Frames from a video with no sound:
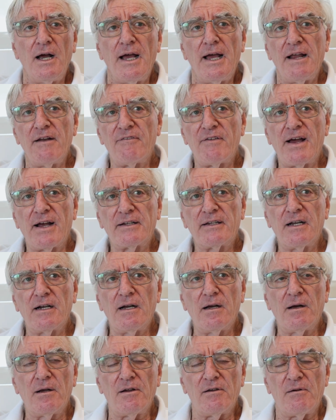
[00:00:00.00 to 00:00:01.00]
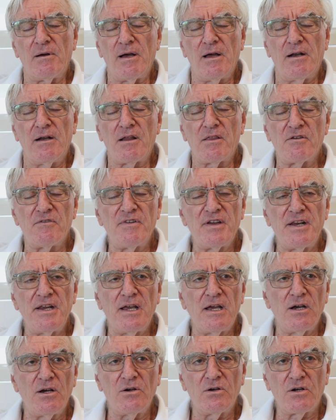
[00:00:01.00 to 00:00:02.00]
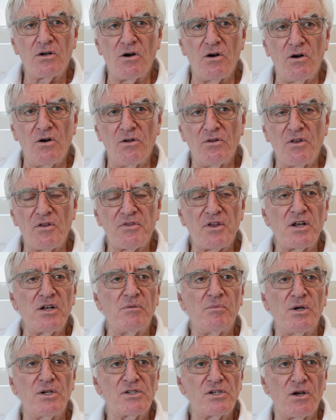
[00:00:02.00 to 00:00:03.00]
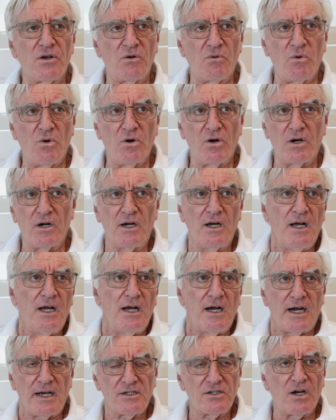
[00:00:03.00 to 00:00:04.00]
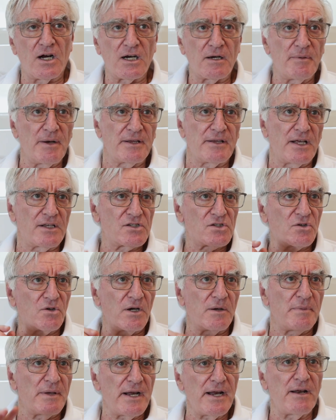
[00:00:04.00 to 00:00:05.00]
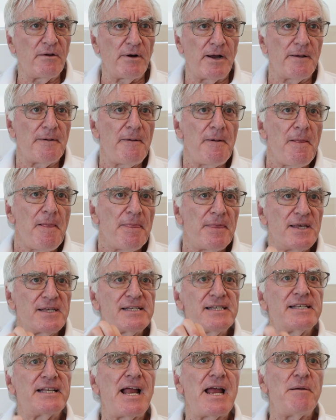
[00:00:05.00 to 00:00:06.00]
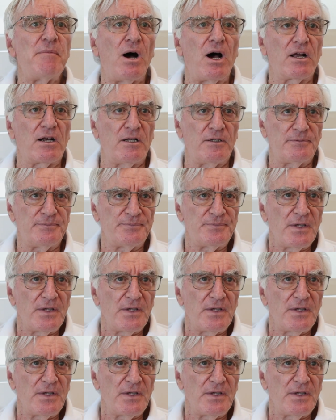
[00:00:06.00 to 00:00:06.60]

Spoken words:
In fact, in another video called The Thunderbirds Go to War, I talk about that story. But anyway, this is an A model.